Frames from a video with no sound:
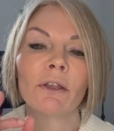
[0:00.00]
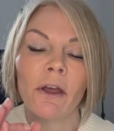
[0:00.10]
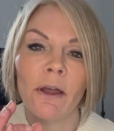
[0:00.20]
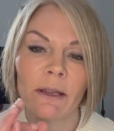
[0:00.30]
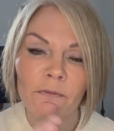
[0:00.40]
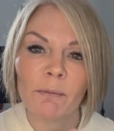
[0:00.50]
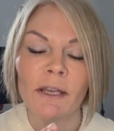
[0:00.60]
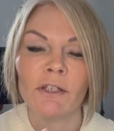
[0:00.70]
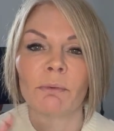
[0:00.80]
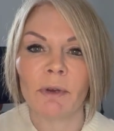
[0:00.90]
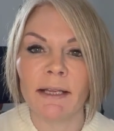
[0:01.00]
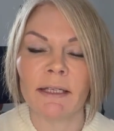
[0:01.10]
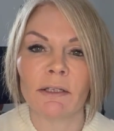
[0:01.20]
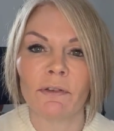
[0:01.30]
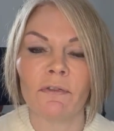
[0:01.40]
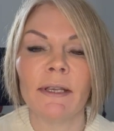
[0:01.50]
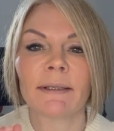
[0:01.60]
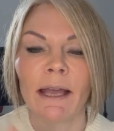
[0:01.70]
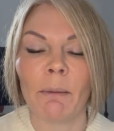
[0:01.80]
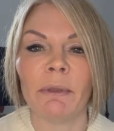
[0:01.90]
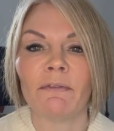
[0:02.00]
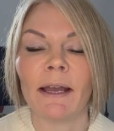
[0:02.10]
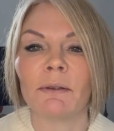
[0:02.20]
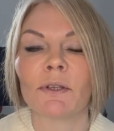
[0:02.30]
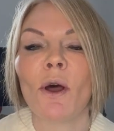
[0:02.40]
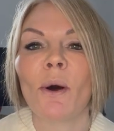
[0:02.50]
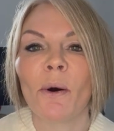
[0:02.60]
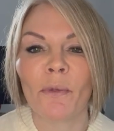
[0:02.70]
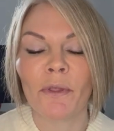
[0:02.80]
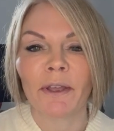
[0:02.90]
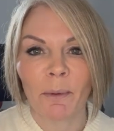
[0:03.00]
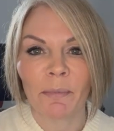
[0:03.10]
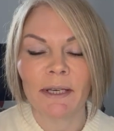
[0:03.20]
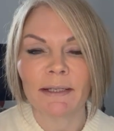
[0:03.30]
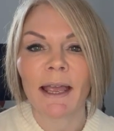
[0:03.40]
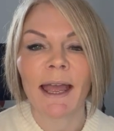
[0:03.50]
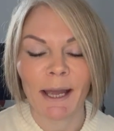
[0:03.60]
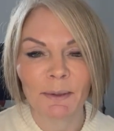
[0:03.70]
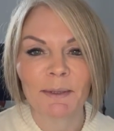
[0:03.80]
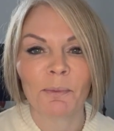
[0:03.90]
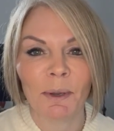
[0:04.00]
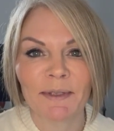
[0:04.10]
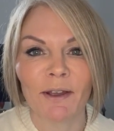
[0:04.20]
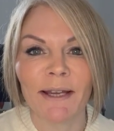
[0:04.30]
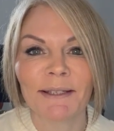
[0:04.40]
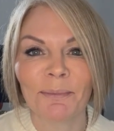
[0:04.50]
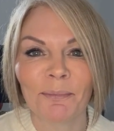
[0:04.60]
information relating to fees can be found on the Companies House website.